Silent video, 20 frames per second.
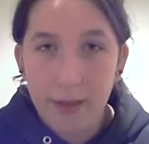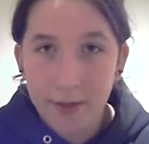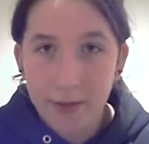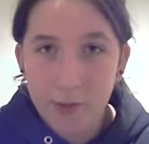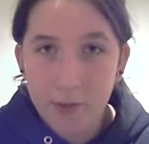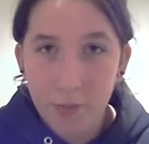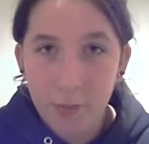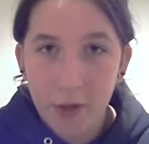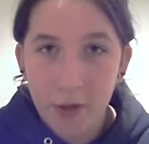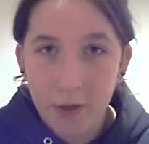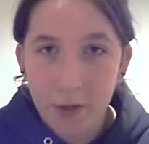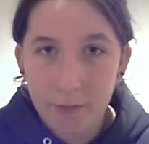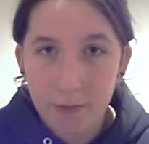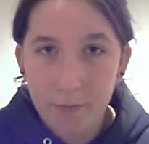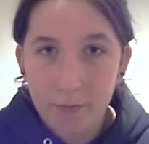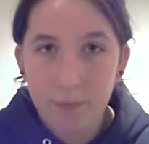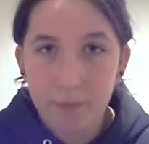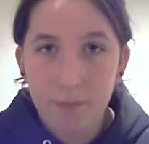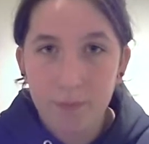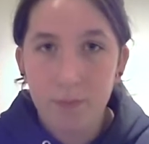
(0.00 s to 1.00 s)
Get
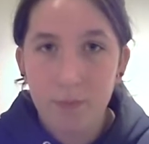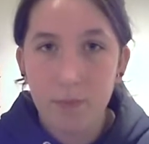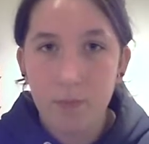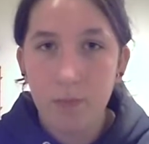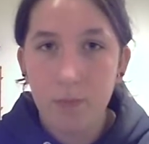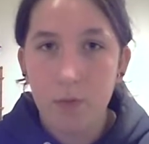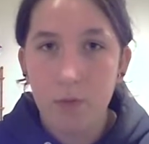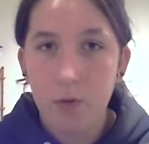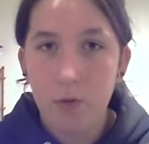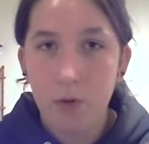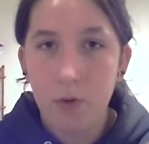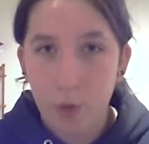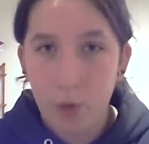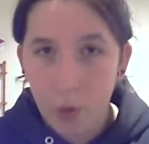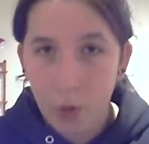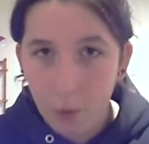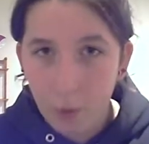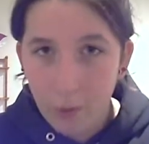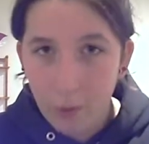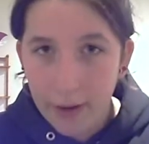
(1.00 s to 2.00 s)
smart.
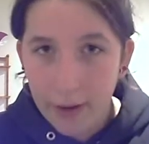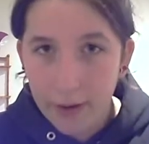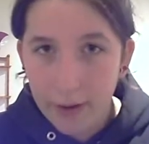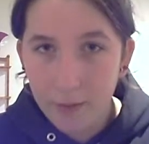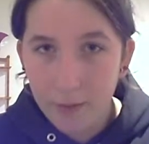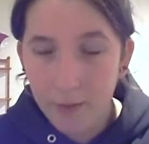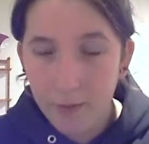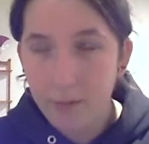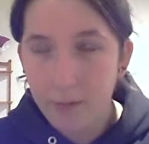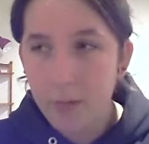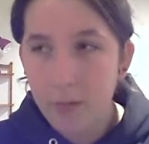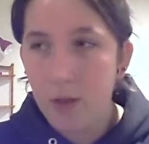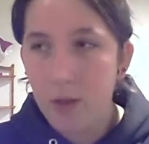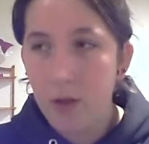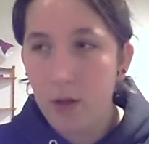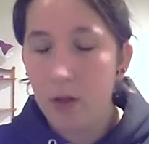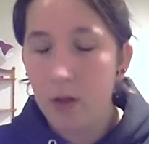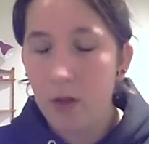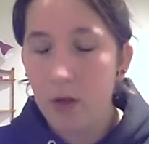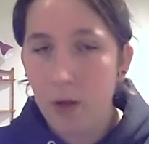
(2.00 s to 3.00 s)
Go away.
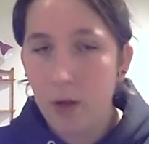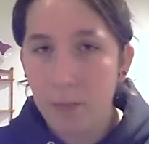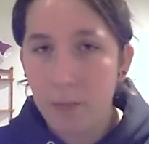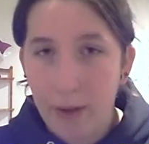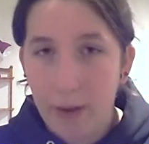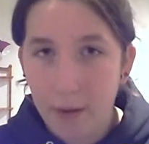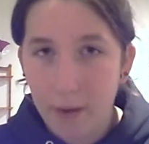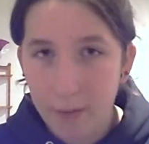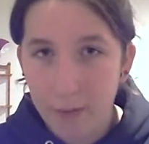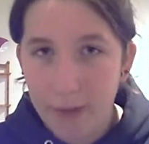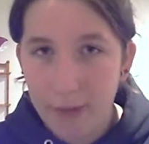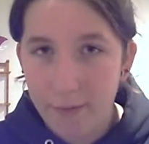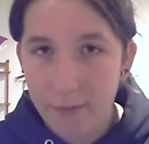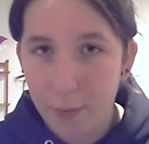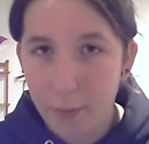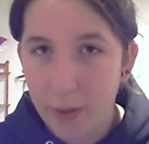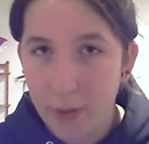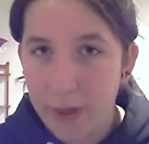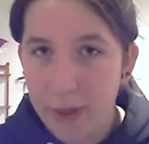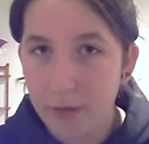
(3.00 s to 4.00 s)
Come back when
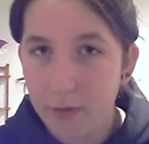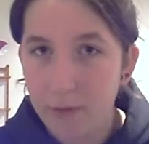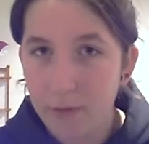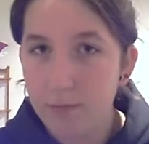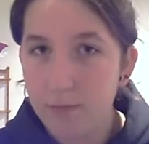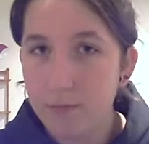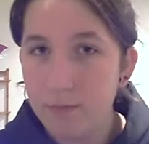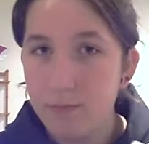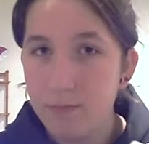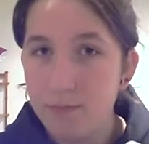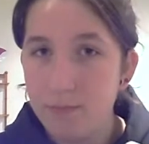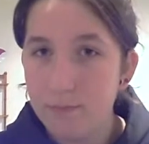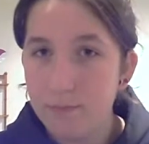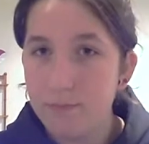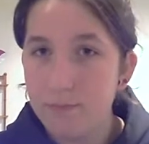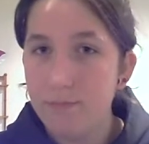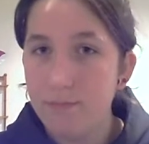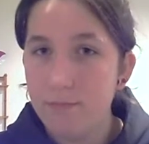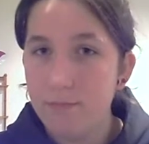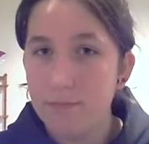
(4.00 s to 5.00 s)
you have a brain.
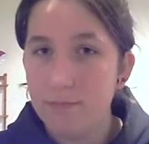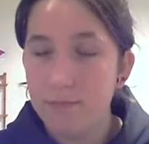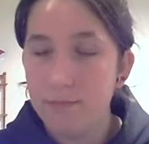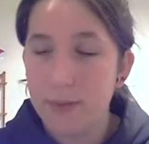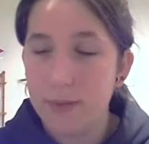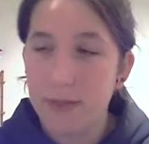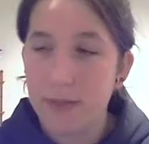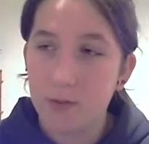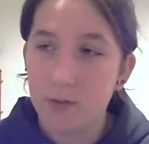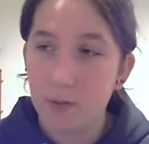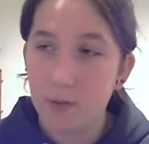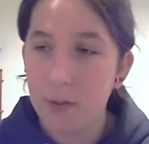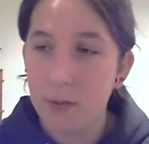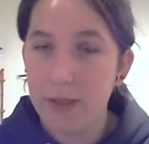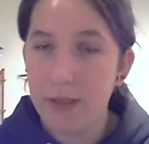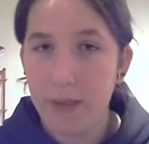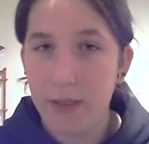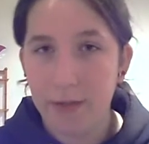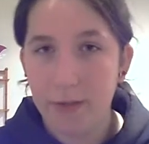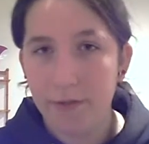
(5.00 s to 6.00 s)
But that's
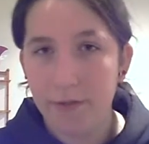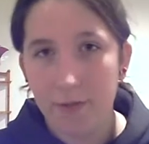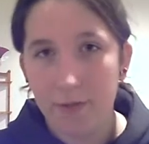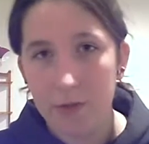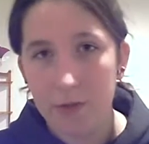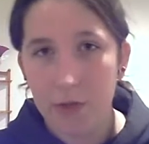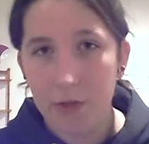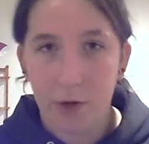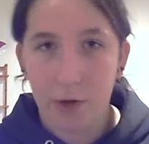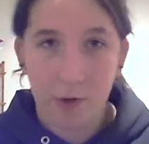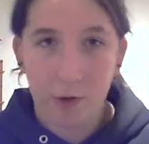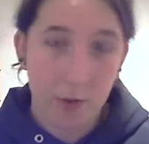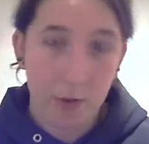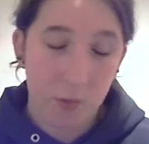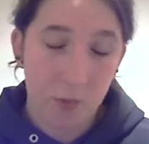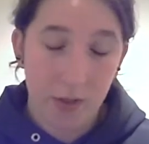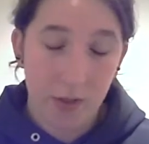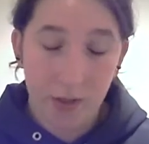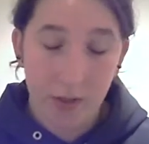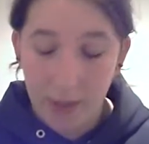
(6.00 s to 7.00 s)
only if the
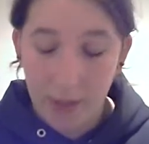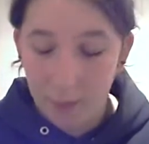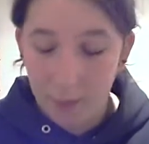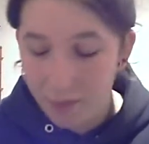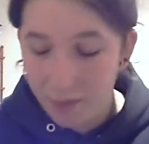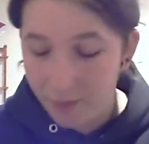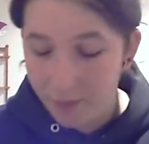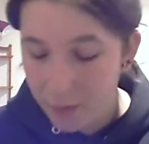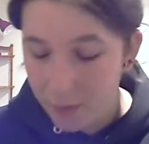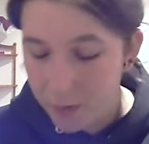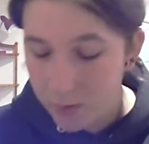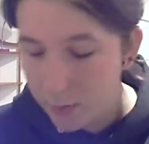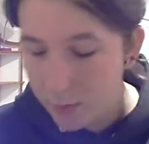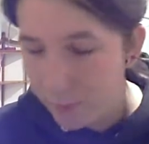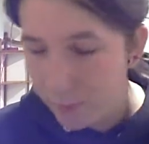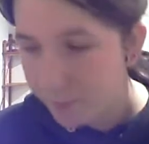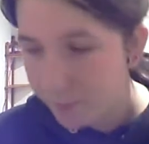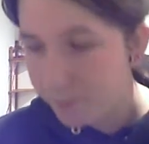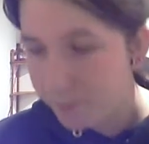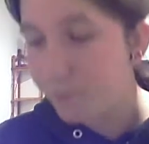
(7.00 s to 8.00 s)
Scarecrow is willing to get rid of his.
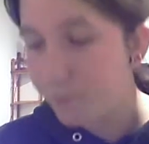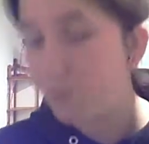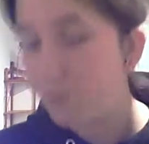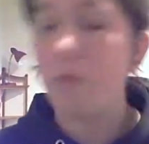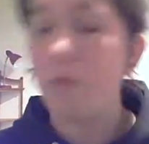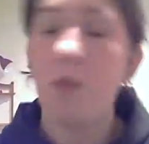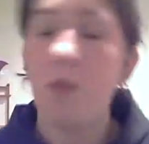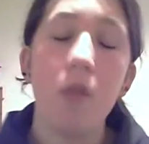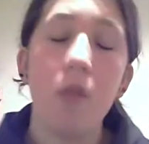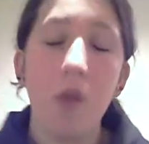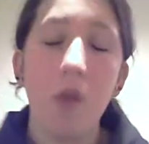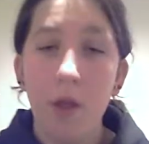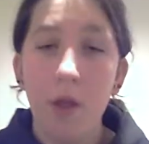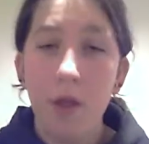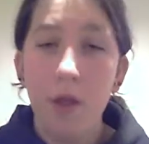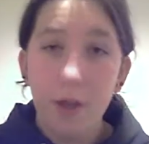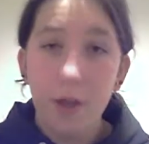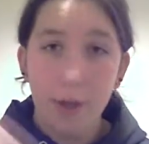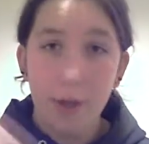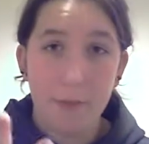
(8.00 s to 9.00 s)

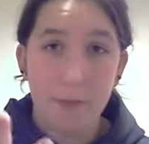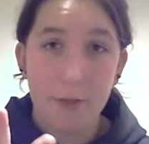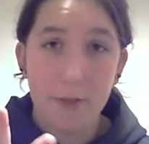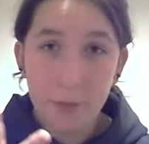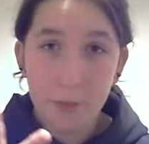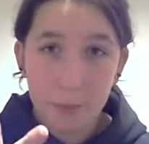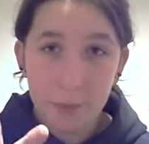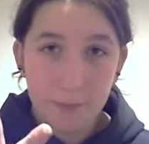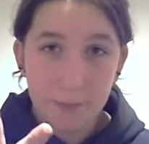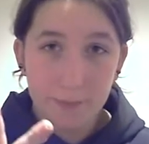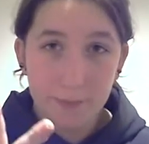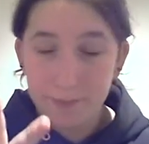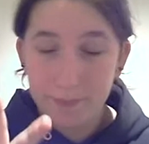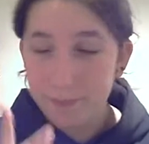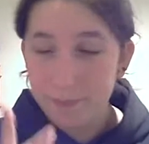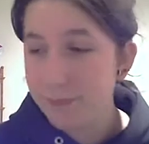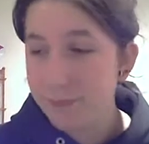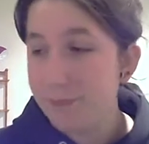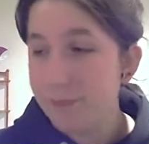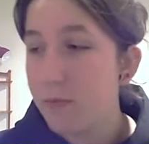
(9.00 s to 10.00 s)
Number 2.
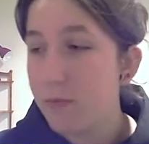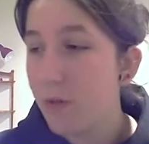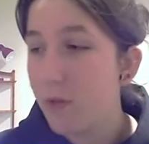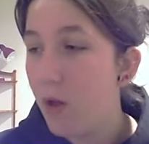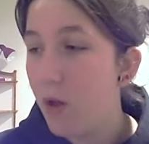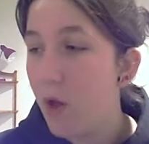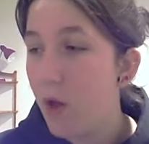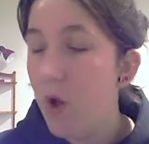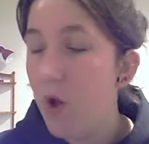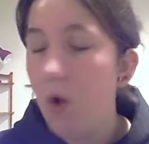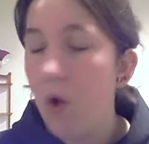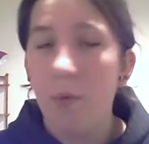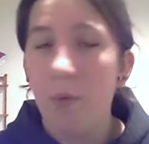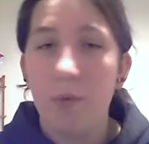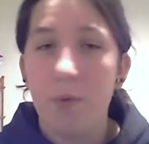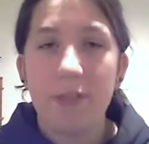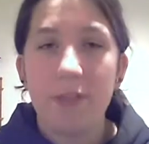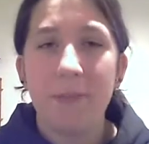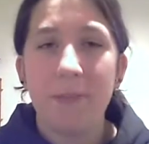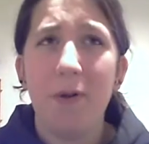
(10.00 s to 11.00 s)

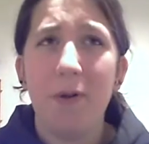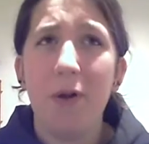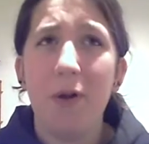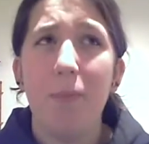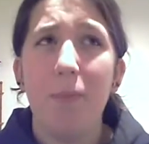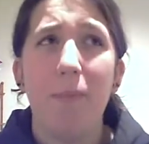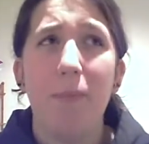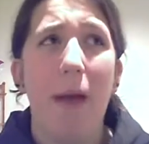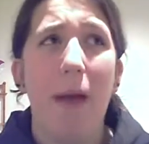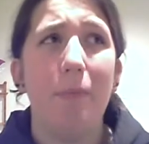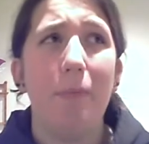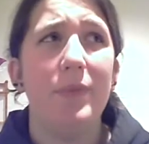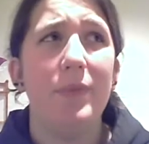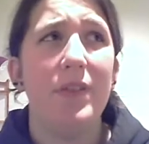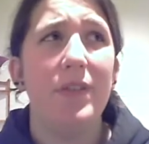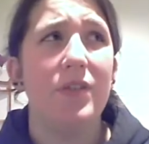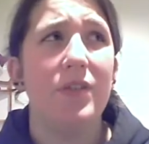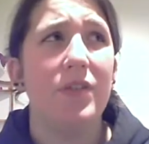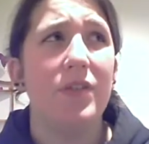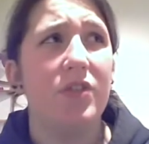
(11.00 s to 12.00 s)
Westboro
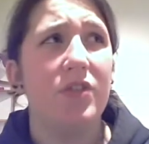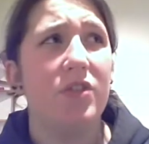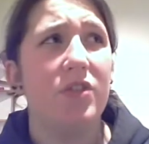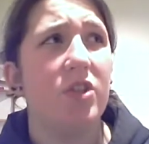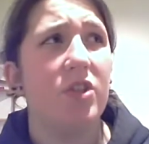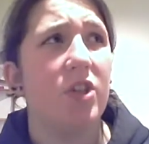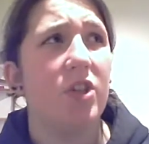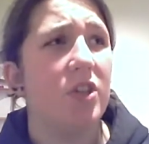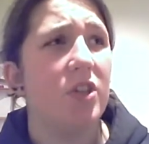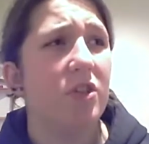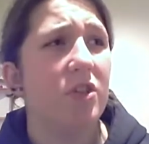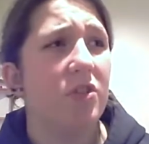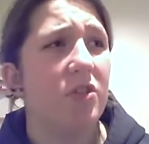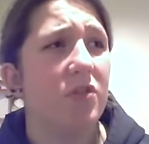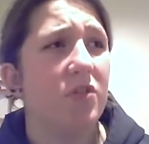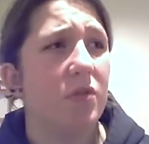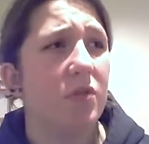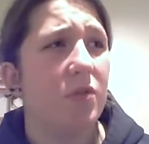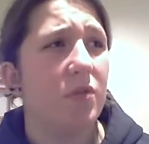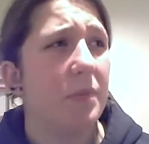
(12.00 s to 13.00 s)
Baptist
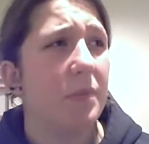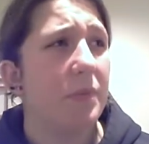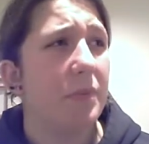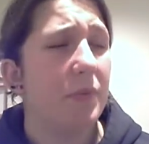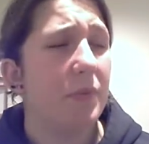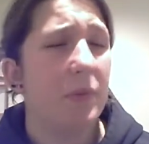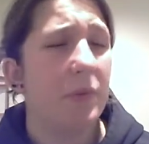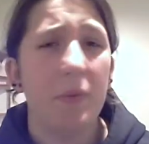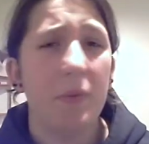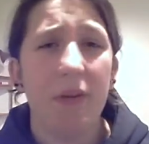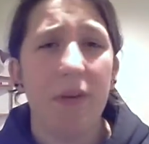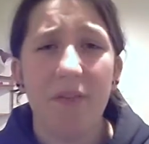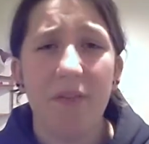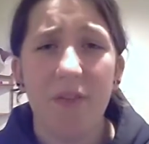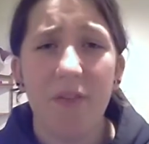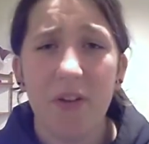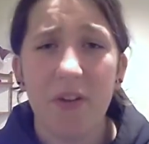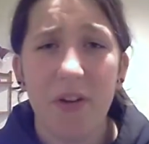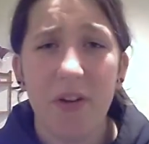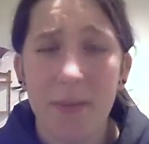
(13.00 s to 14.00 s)
Church Group, or
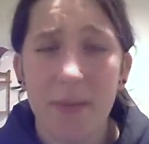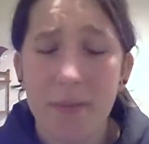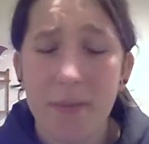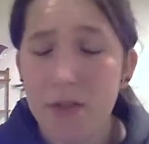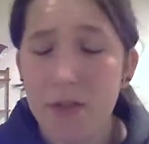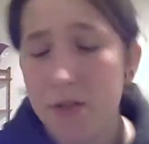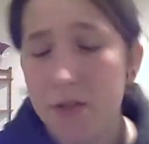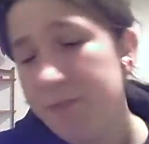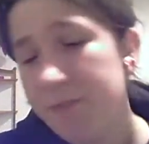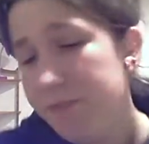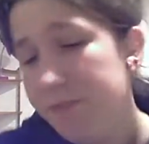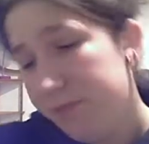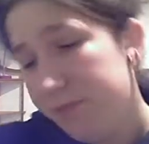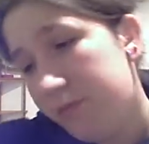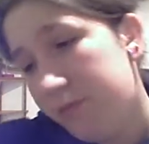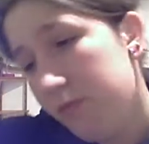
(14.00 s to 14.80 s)
whatever their name is.